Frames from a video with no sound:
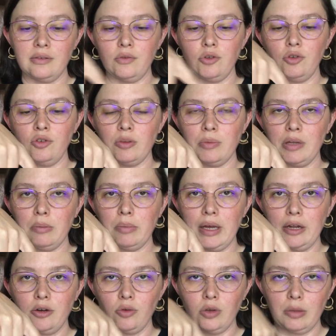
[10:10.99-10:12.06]
If you do something
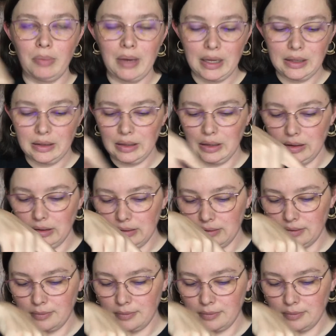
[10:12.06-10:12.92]
bad, you'll get bad things.